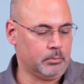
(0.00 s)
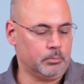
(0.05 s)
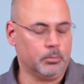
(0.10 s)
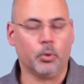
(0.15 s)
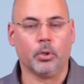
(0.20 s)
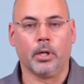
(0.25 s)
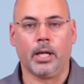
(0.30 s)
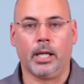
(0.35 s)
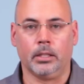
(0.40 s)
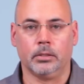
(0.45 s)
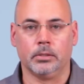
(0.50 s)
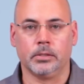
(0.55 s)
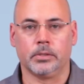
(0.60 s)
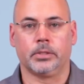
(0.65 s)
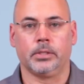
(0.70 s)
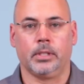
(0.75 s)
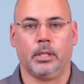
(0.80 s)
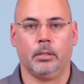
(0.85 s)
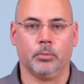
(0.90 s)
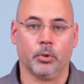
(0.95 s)
more
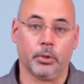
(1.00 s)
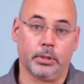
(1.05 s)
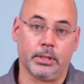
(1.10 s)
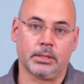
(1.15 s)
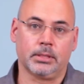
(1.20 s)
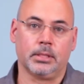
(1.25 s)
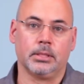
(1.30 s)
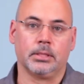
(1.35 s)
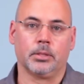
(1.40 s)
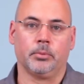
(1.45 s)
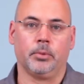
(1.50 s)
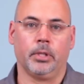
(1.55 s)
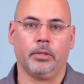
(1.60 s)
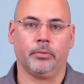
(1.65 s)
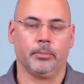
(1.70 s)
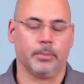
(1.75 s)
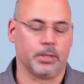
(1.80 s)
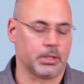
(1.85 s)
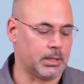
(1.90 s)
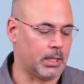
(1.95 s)
angles and more distance away
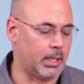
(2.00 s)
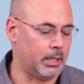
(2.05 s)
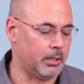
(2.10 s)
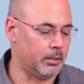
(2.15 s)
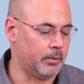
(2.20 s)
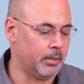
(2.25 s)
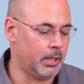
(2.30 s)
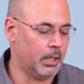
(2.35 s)
from the slider.